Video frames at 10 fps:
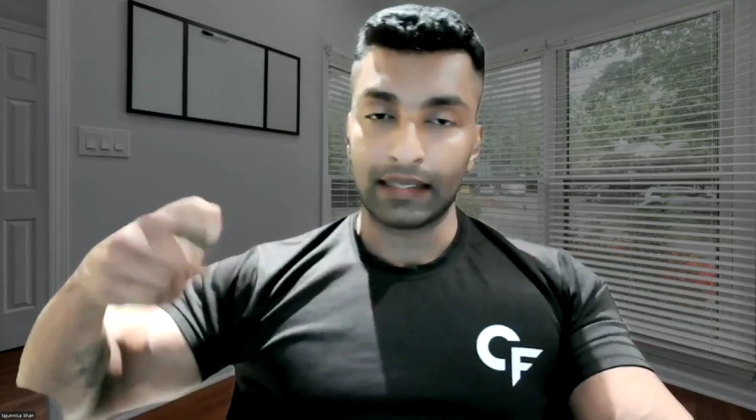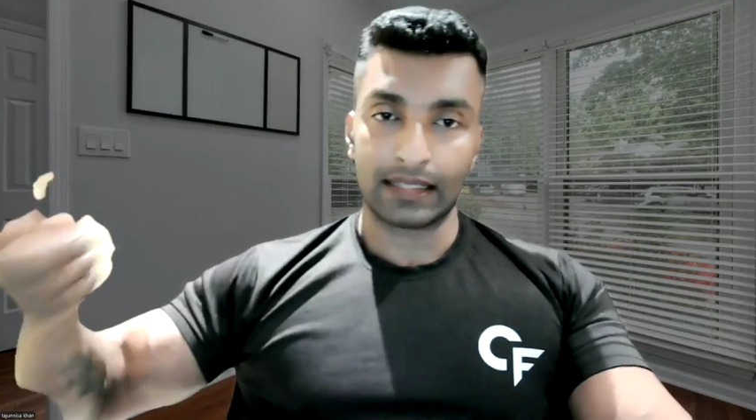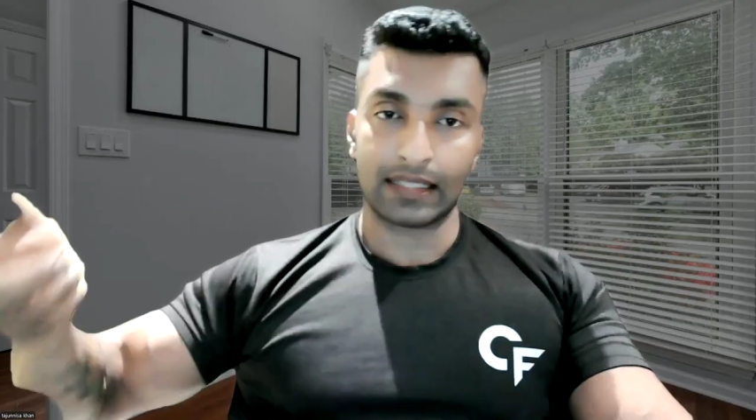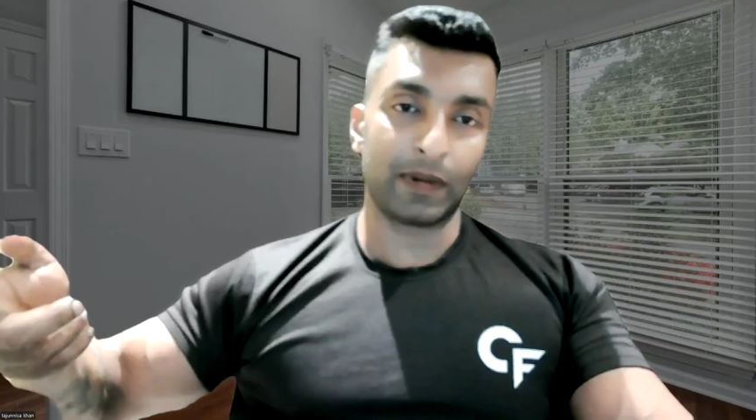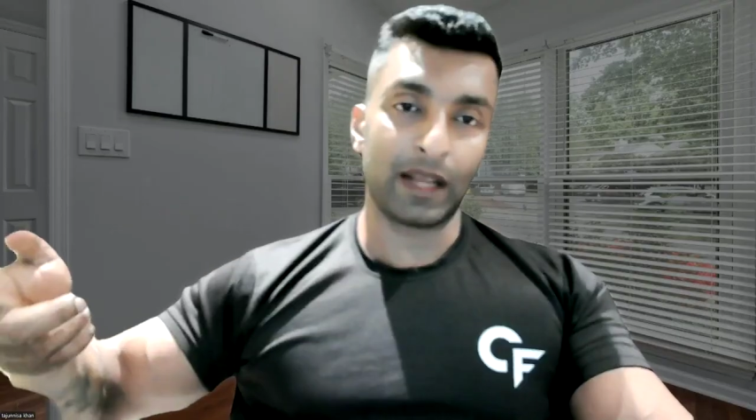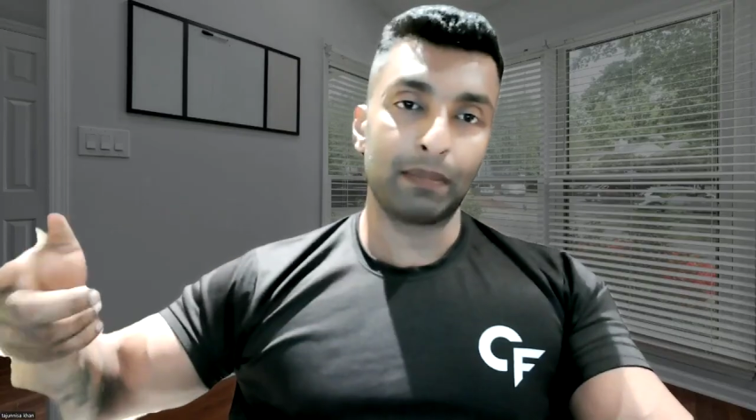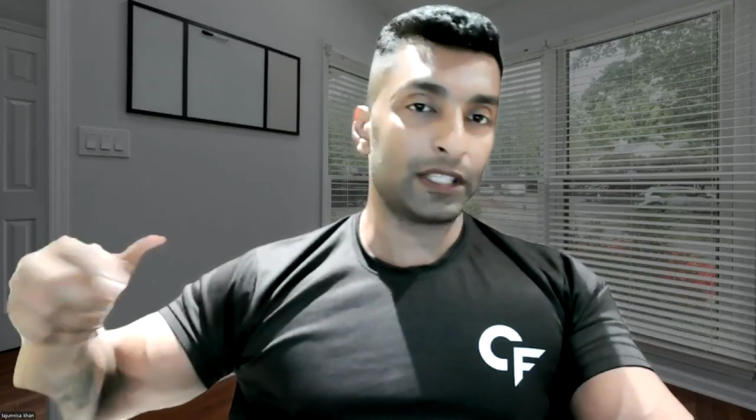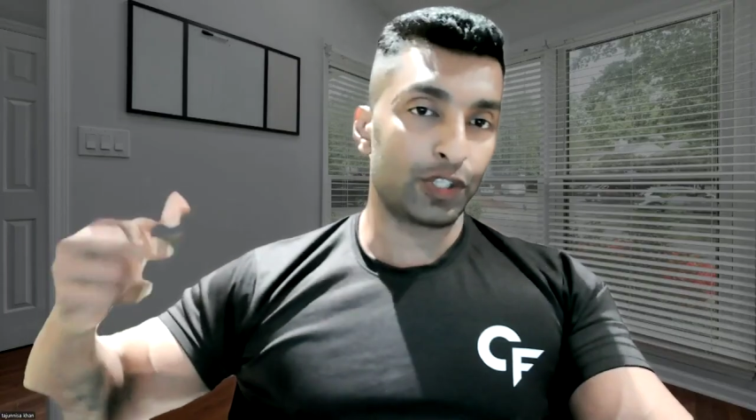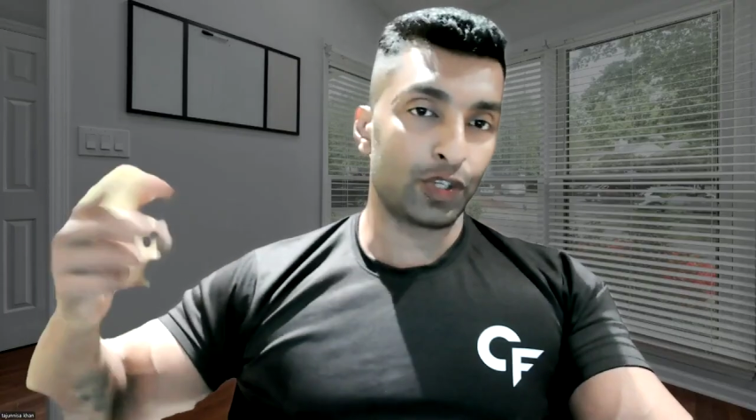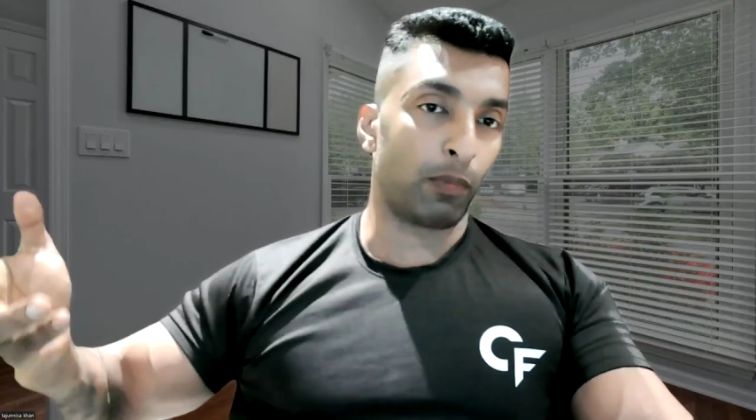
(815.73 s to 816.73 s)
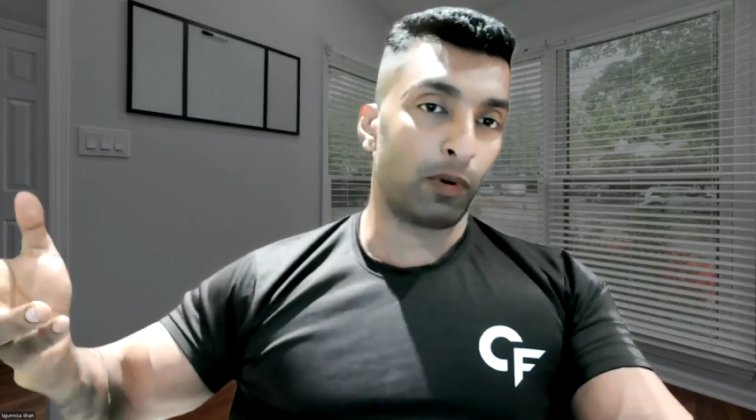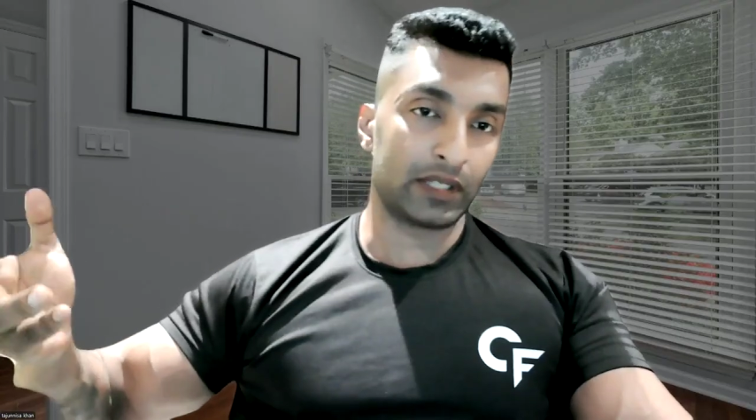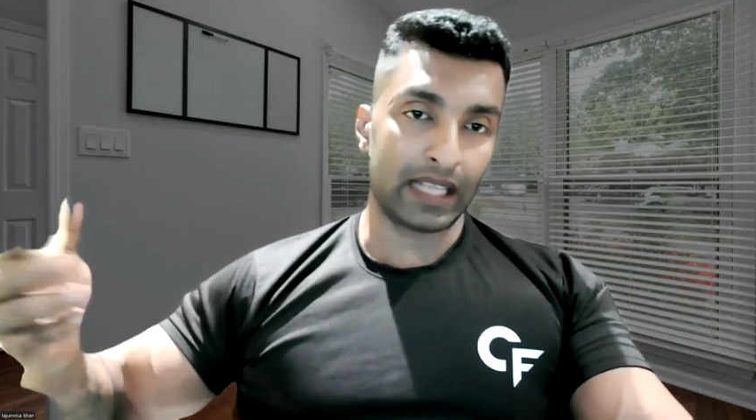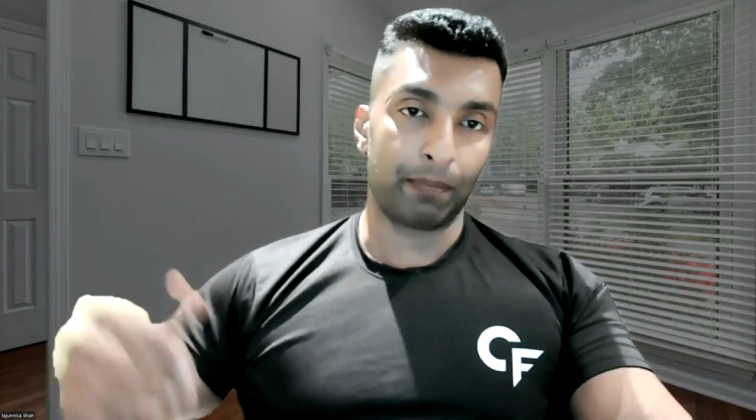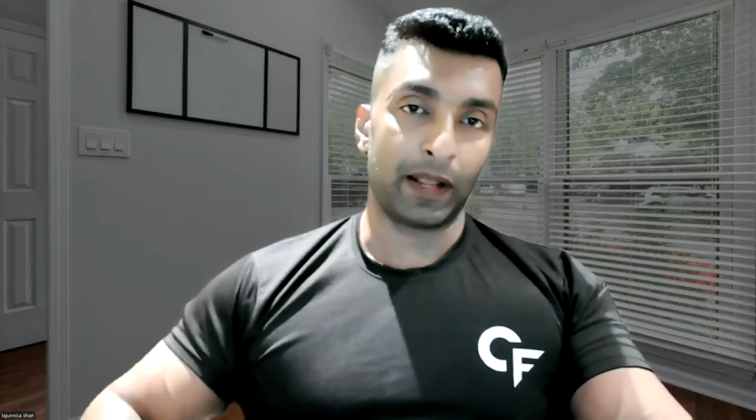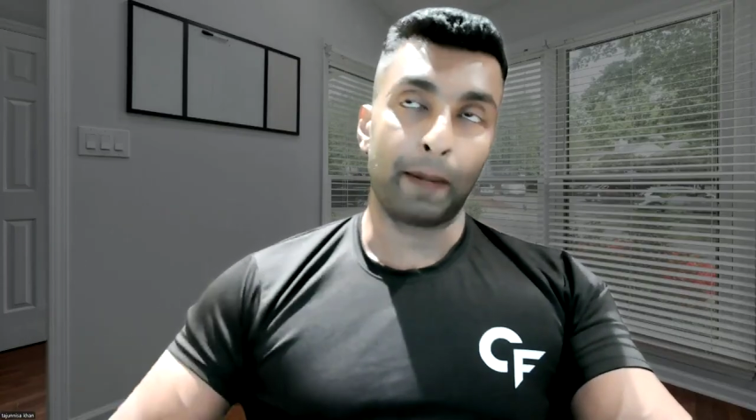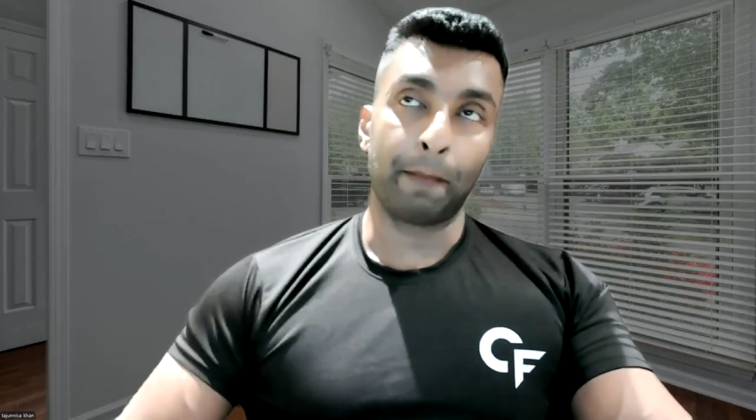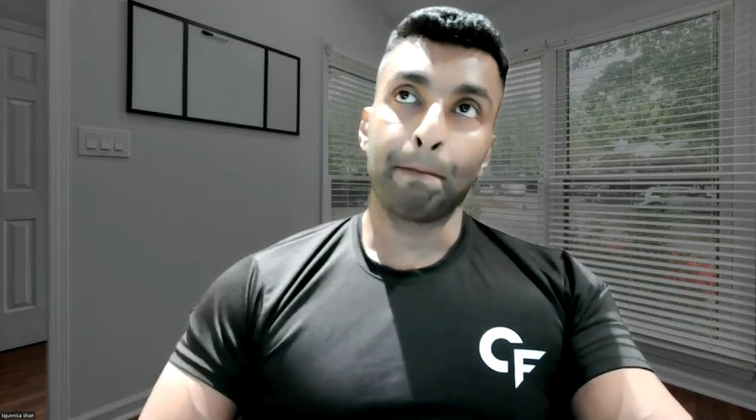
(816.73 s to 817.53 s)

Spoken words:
subtype is snowball sampling.